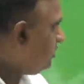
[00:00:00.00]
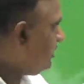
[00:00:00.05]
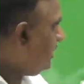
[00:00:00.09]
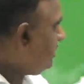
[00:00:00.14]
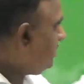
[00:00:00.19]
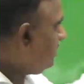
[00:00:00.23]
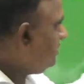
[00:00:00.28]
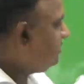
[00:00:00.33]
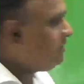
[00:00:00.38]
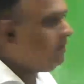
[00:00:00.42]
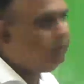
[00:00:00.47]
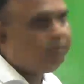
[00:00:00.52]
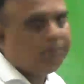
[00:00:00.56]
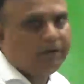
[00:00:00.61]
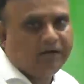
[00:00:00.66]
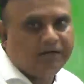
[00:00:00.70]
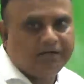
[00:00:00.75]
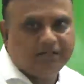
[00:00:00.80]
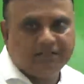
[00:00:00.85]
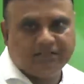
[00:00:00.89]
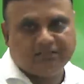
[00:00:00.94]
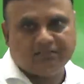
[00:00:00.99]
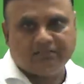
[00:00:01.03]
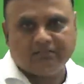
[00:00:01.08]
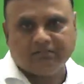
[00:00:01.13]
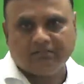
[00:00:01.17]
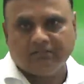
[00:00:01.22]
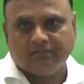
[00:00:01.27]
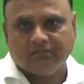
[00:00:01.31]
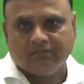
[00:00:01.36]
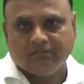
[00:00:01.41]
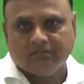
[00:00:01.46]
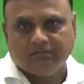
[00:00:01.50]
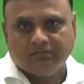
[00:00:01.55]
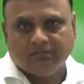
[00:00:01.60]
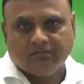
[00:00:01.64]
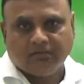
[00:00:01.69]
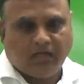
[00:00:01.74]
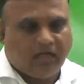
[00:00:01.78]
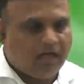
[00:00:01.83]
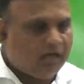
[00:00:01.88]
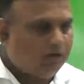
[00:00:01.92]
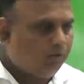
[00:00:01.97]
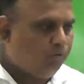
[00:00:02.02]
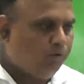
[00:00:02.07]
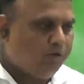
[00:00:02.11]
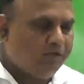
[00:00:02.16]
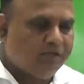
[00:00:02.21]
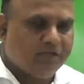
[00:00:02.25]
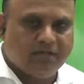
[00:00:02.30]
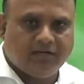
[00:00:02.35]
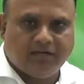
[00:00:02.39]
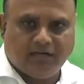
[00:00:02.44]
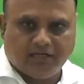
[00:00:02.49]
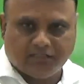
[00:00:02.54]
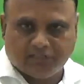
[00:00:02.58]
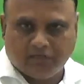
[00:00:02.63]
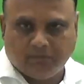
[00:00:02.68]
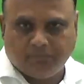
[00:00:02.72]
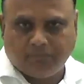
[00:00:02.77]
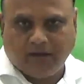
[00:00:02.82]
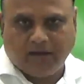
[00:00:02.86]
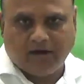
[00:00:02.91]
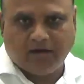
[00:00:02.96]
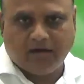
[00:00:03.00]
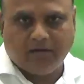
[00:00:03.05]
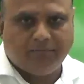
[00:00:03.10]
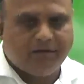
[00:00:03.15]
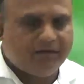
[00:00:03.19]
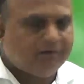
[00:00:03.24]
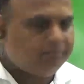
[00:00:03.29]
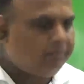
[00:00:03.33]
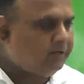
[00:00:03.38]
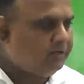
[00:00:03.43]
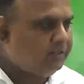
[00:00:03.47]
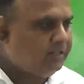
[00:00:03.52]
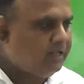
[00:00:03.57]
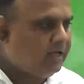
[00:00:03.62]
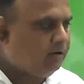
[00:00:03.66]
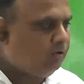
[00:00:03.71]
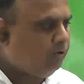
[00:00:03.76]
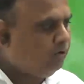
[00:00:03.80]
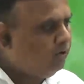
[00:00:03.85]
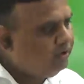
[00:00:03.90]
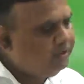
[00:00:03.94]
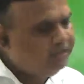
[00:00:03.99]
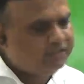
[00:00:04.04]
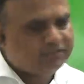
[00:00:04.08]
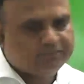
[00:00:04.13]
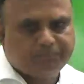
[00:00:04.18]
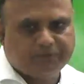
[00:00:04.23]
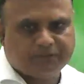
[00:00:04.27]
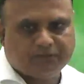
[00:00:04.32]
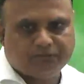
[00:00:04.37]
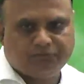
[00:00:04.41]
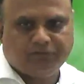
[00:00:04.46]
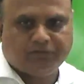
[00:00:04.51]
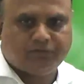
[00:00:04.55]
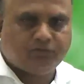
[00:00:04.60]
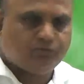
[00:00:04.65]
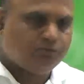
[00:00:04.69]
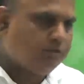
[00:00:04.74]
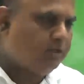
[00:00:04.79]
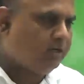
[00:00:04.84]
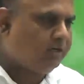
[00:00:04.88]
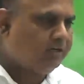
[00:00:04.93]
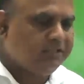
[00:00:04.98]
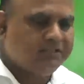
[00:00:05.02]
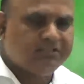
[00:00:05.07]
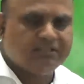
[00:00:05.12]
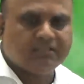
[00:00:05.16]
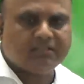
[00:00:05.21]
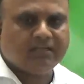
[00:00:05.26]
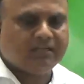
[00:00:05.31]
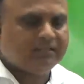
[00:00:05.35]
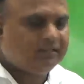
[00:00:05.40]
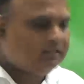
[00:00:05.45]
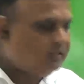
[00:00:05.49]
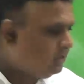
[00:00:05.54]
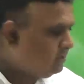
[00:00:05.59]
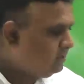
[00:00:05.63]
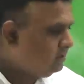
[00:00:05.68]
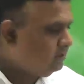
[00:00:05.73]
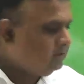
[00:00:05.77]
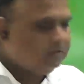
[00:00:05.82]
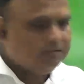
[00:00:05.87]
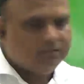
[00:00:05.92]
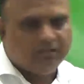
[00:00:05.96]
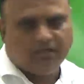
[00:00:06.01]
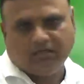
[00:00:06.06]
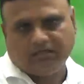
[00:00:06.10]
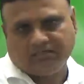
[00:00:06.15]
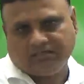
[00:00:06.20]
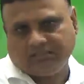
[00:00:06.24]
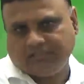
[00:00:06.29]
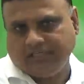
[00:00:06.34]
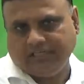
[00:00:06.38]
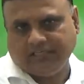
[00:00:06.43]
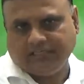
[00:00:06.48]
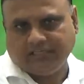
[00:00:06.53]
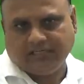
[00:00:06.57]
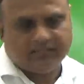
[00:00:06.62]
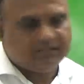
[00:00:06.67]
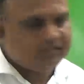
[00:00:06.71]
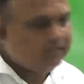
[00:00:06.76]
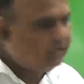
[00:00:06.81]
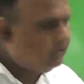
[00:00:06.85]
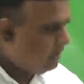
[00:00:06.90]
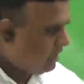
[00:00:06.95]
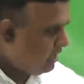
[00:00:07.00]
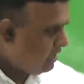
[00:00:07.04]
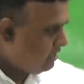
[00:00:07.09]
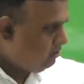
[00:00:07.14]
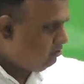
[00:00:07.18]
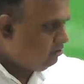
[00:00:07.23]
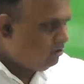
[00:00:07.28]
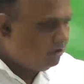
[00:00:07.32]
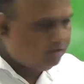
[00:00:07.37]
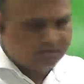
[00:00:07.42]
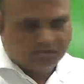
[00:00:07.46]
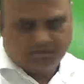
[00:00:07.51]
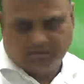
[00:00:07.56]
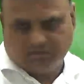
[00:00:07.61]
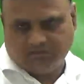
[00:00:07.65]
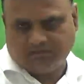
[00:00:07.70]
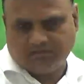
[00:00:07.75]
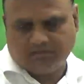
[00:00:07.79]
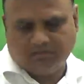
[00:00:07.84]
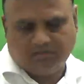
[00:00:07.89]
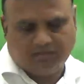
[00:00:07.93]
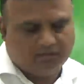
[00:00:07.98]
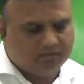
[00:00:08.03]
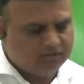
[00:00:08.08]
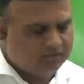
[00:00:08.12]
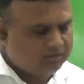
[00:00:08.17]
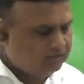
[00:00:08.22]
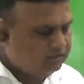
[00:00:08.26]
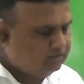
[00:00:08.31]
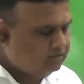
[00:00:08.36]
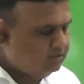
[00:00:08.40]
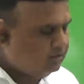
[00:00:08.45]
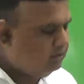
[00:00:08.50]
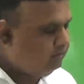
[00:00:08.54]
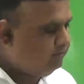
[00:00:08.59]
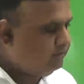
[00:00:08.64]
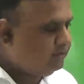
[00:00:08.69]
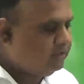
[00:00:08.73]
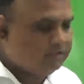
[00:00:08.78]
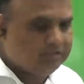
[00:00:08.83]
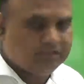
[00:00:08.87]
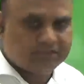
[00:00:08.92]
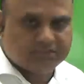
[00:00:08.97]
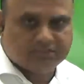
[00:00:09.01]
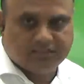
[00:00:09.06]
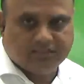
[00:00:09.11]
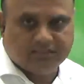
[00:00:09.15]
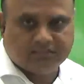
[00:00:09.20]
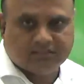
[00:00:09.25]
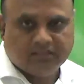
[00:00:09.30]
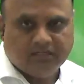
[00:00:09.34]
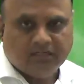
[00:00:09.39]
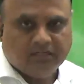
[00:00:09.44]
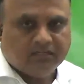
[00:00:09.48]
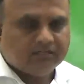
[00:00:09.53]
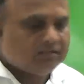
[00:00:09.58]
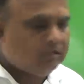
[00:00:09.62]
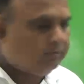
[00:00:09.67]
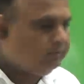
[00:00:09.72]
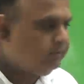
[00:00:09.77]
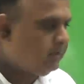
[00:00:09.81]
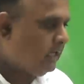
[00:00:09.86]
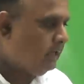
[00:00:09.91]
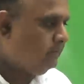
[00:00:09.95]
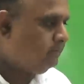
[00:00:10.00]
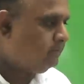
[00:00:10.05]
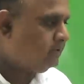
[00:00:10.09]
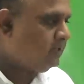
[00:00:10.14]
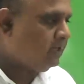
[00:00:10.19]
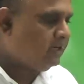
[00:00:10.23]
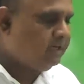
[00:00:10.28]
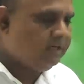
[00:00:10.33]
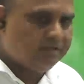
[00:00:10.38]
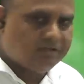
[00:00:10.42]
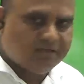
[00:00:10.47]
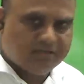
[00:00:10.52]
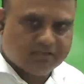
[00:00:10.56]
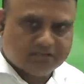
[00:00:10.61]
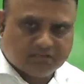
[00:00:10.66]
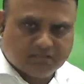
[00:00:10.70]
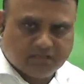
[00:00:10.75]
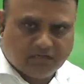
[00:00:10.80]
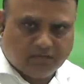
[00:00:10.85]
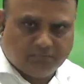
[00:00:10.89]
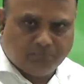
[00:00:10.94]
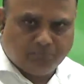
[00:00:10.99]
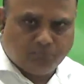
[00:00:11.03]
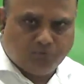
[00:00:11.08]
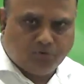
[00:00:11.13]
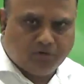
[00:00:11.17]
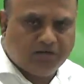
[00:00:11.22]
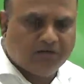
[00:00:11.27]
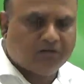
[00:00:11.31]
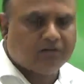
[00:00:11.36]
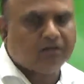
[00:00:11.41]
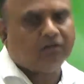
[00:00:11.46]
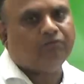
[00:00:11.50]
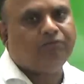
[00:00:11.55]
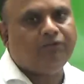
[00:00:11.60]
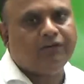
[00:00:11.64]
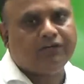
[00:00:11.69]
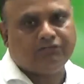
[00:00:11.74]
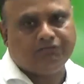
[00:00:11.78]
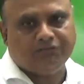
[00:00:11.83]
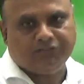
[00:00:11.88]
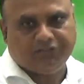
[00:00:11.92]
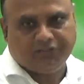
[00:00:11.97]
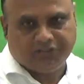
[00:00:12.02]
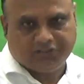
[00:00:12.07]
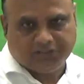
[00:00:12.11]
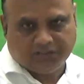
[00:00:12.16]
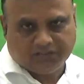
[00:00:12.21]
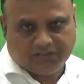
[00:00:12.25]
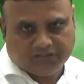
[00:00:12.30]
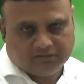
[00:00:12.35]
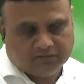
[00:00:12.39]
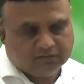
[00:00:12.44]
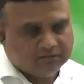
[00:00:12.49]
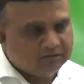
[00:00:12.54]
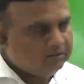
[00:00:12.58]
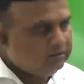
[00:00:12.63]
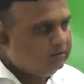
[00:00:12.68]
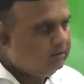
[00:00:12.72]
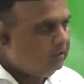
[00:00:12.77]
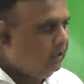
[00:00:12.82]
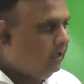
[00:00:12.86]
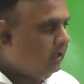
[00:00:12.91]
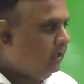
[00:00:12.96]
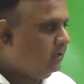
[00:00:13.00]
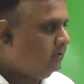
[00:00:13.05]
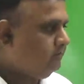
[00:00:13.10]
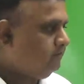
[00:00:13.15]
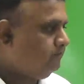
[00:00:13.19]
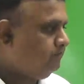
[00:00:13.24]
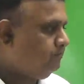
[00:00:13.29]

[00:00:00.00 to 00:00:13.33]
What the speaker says: that regional parties are going in national parliament, but they are only specific to the region and their state, and they are not concerned with other states. Sometimes their interests come more in conflict with each other, and